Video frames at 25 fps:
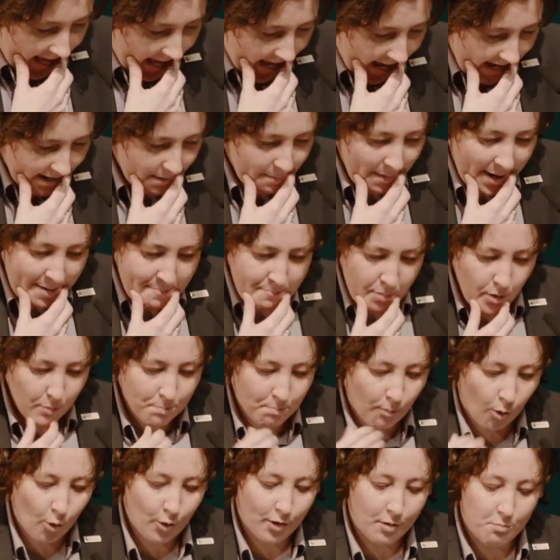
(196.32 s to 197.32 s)
I remember
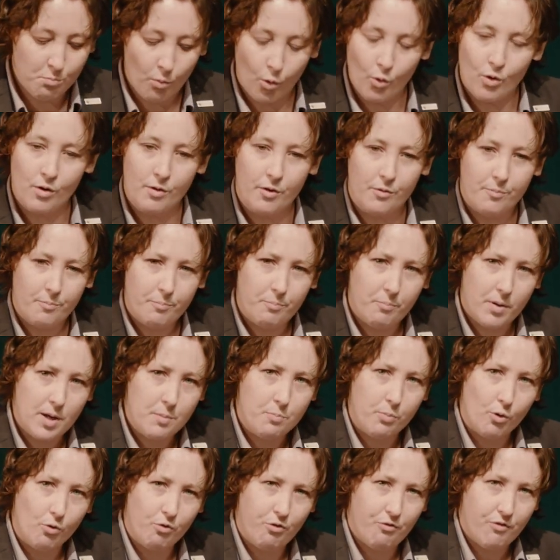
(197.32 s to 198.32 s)
more and more
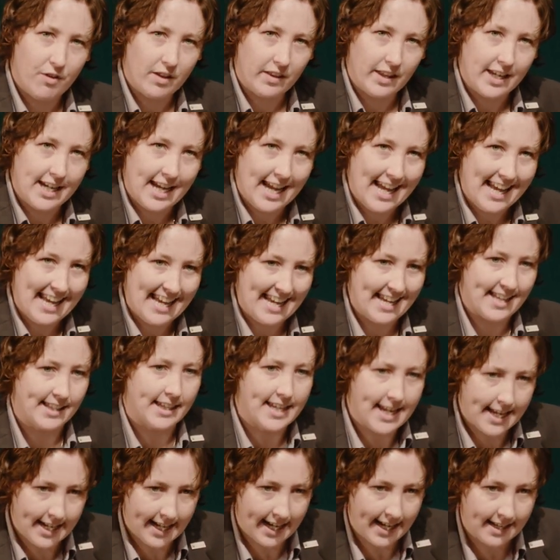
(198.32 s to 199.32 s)
people feeling
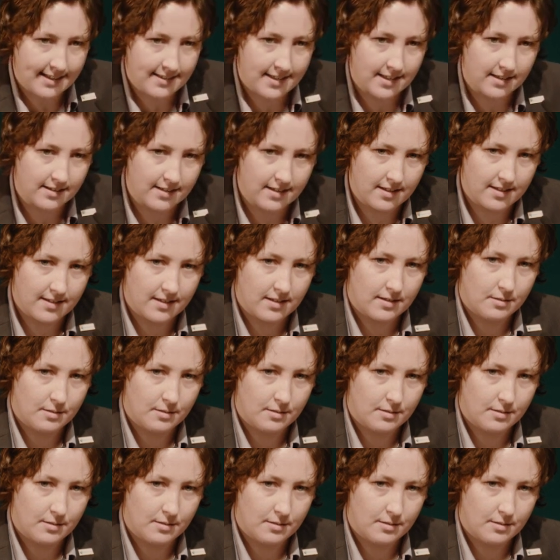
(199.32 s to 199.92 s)
alienated